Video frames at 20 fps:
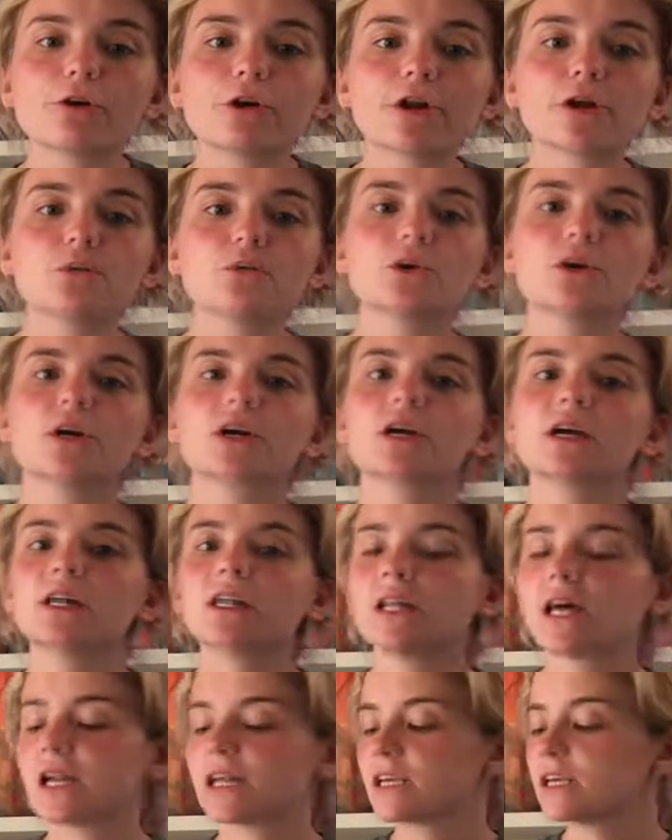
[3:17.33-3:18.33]
Riordan book,
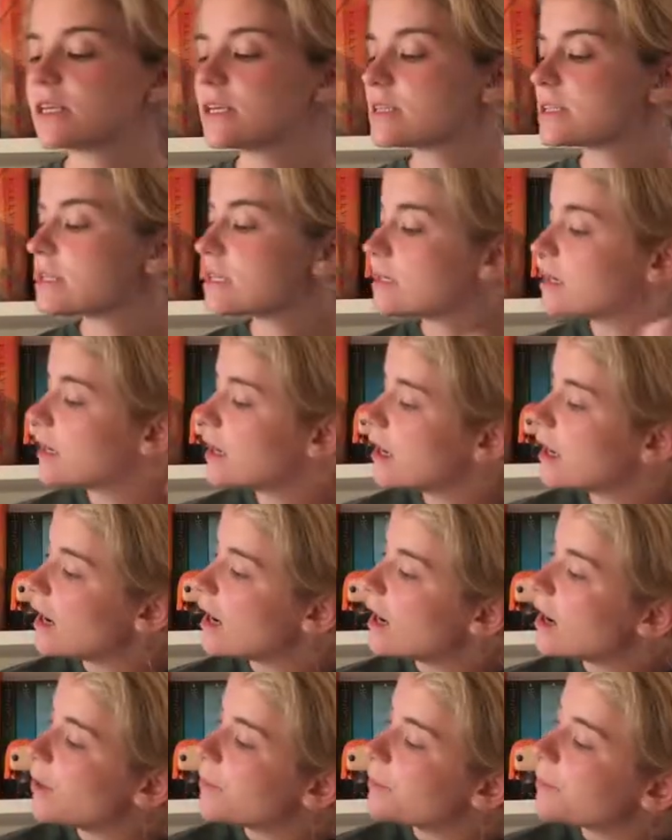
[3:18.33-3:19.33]
and that is
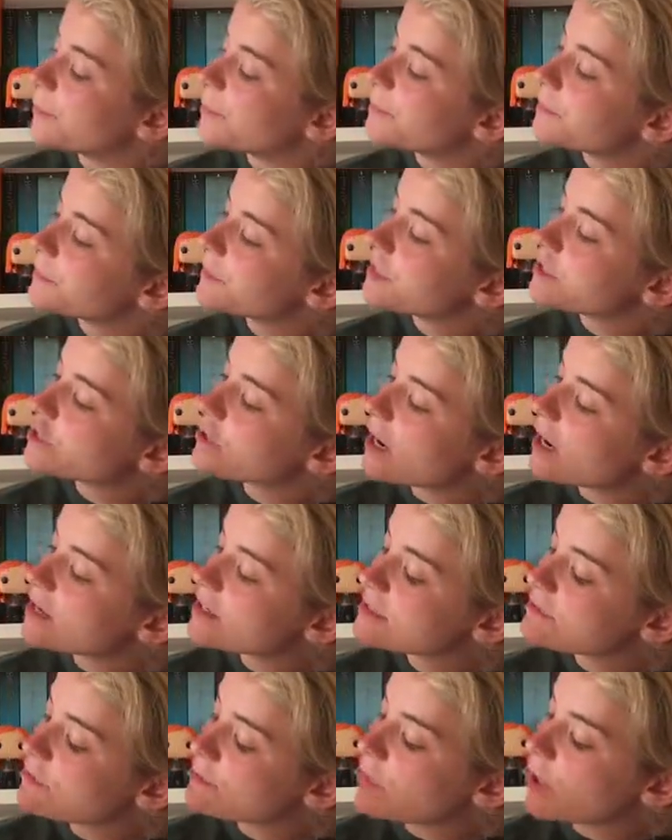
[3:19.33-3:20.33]
The
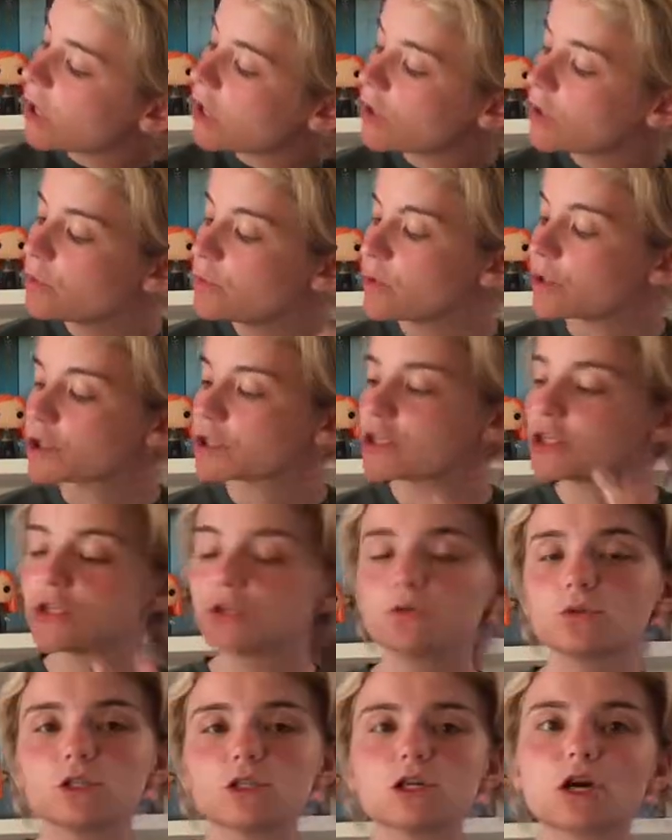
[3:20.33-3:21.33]
Trials of Apollo, Book
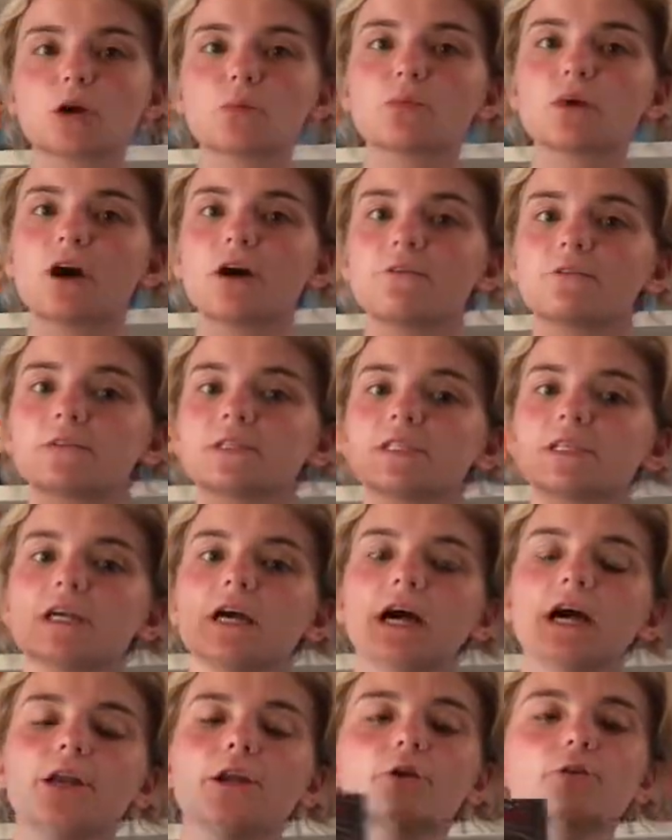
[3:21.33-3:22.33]
2, The Dark
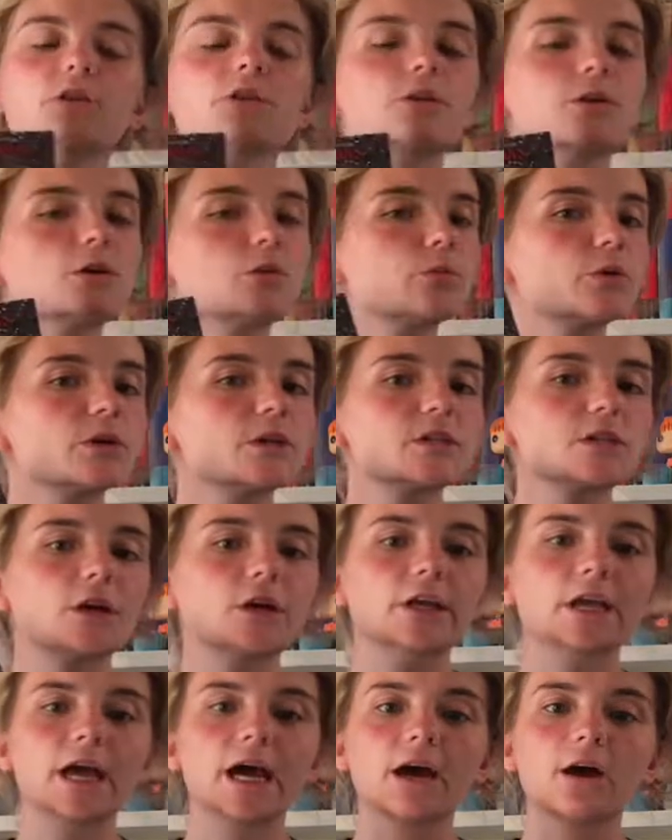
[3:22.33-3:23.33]
Prophecy. I know the third book is
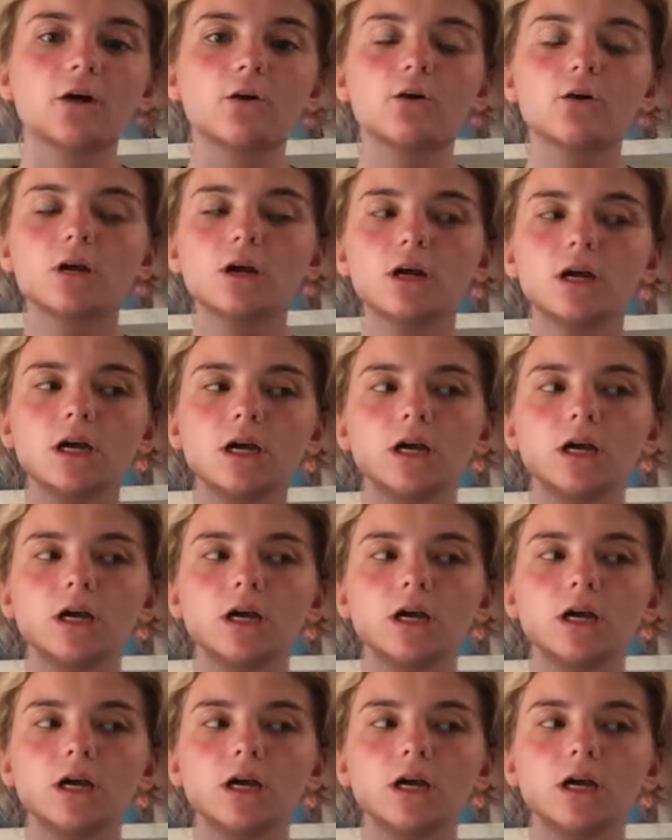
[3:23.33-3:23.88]
already out.